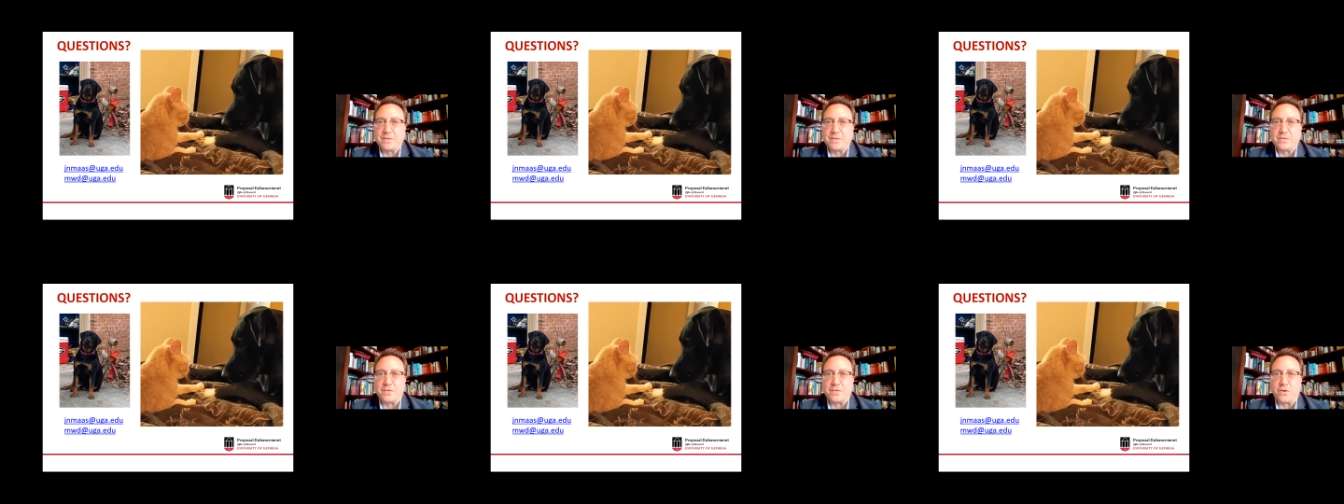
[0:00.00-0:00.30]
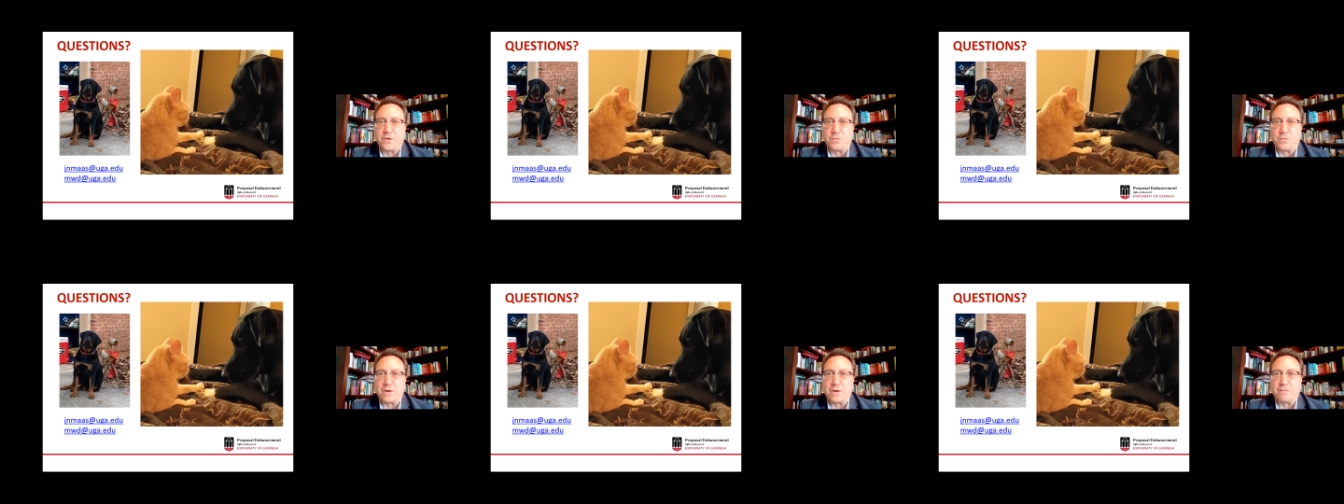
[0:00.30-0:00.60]

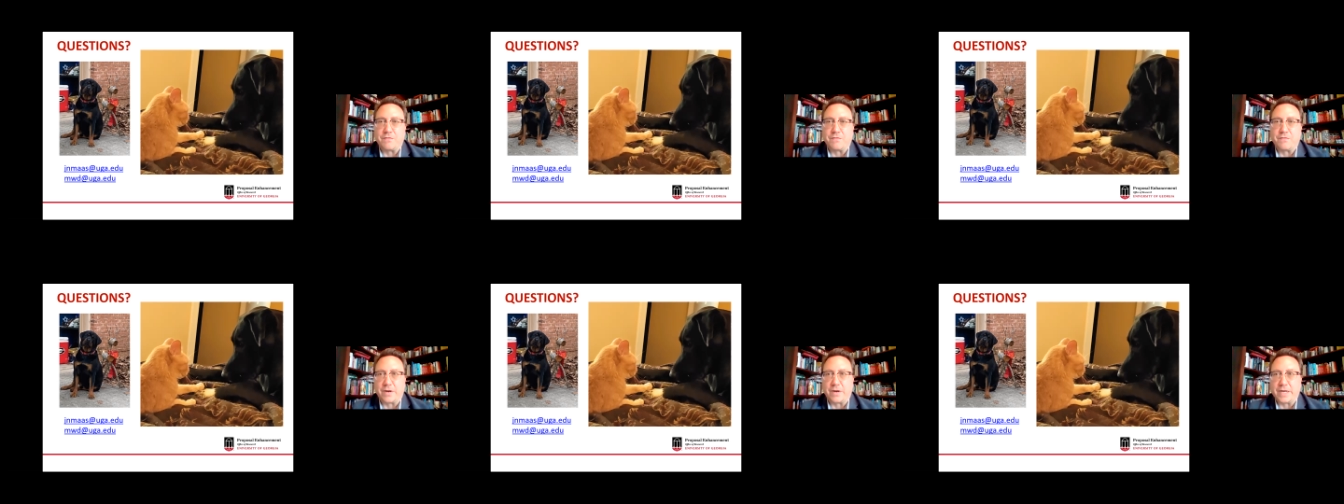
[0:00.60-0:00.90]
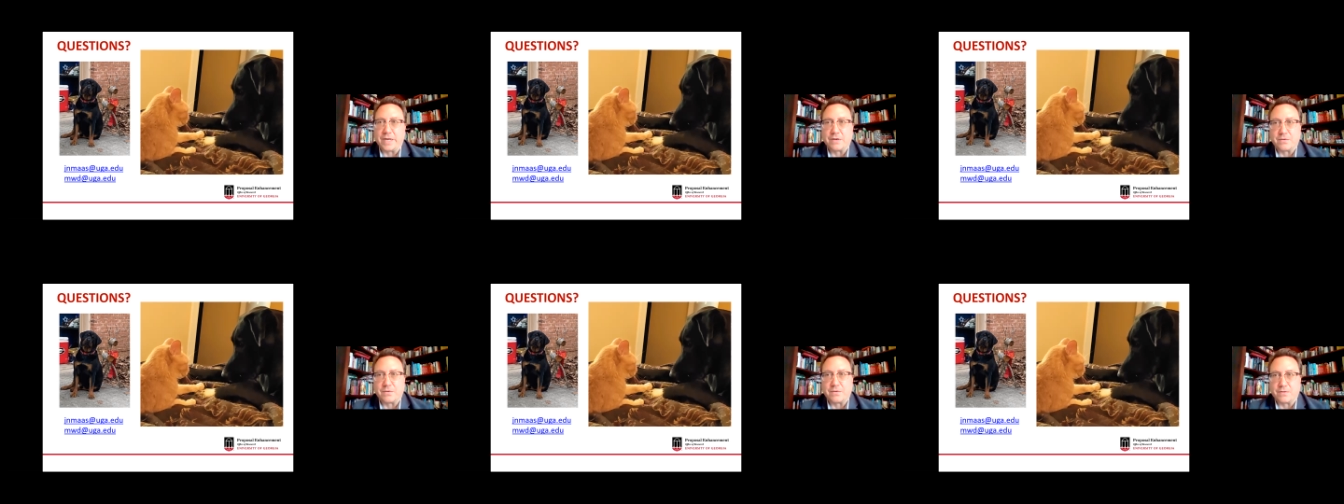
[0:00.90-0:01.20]
So we are
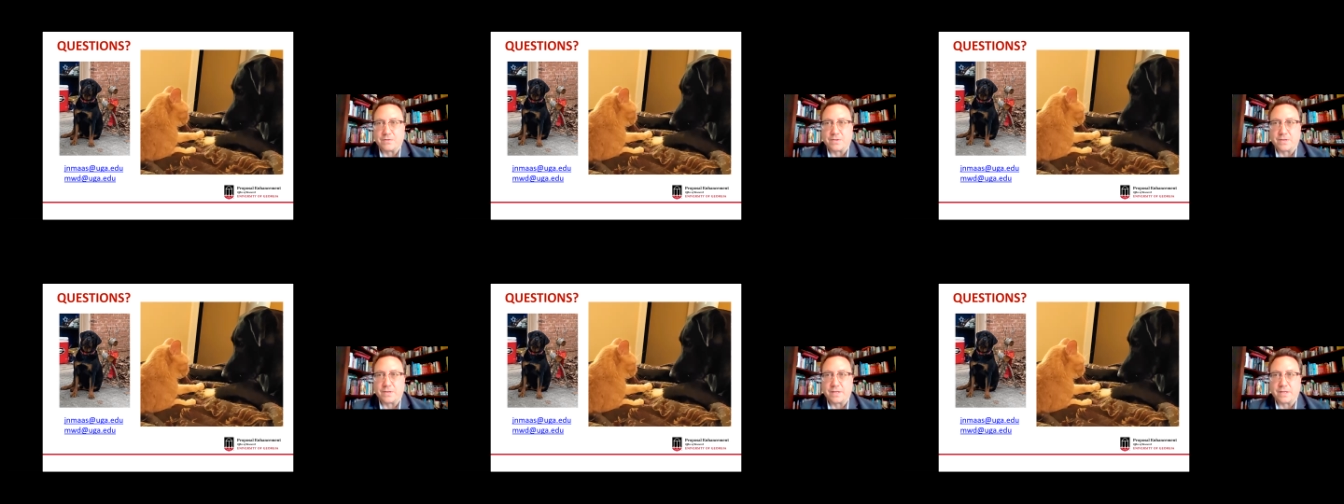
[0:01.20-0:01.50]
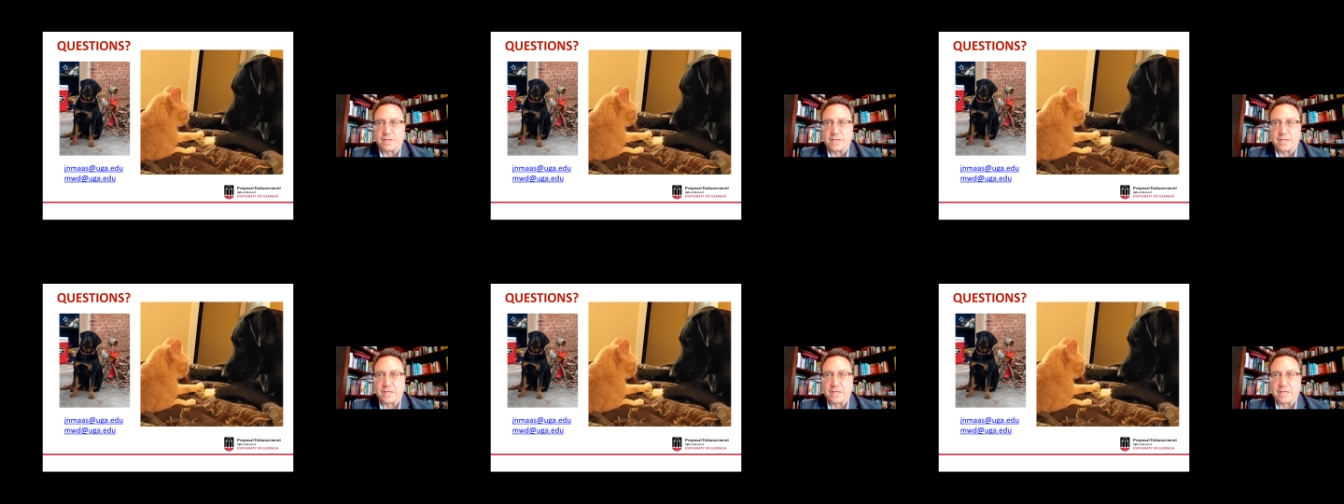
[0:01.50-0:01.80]
very
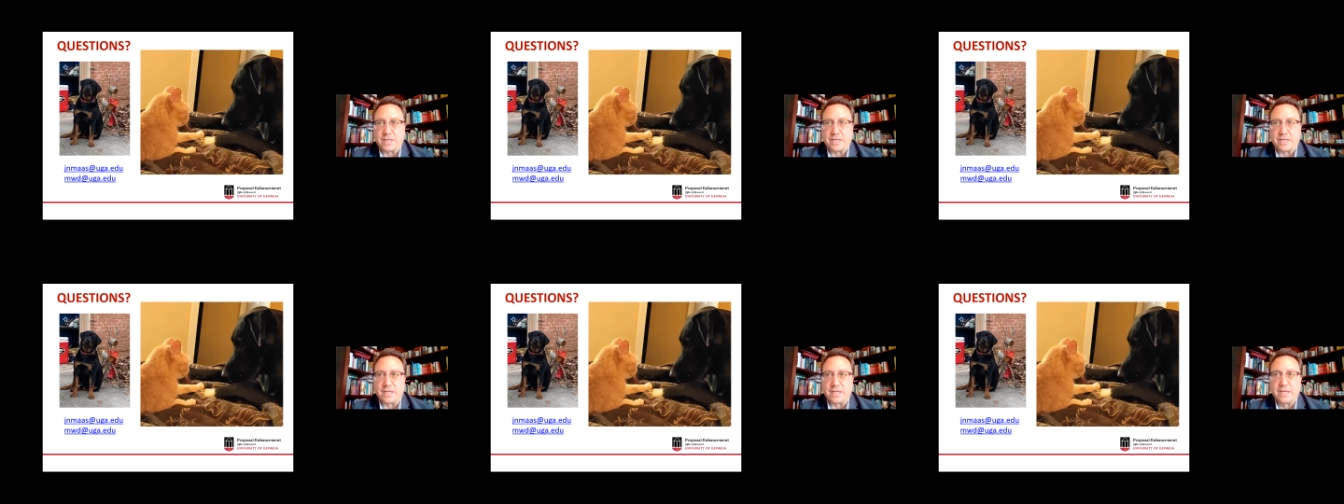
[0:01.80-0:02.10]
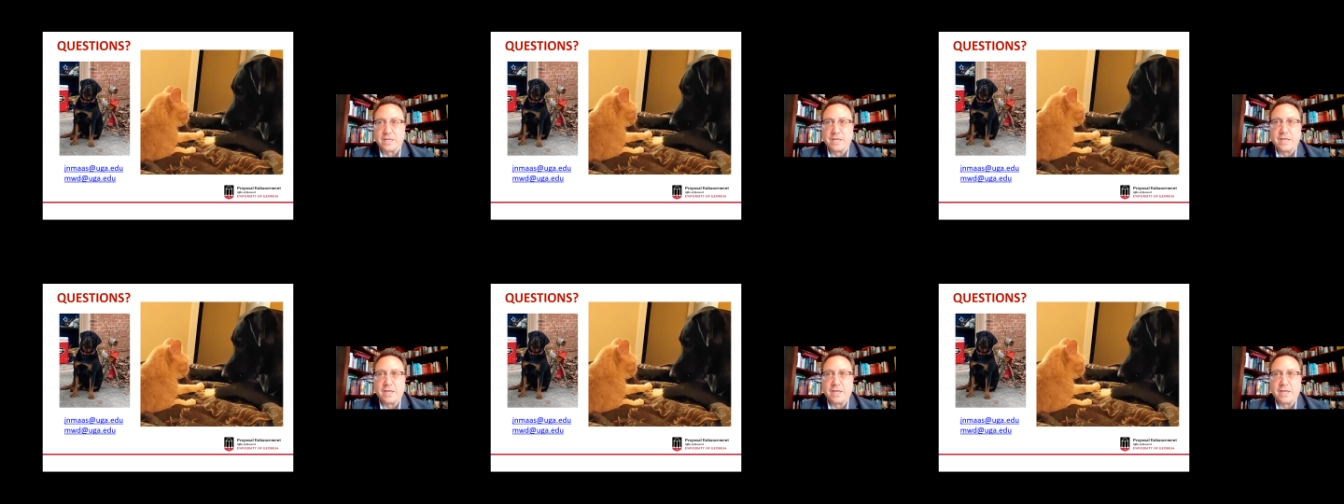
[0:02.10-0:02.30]
interested in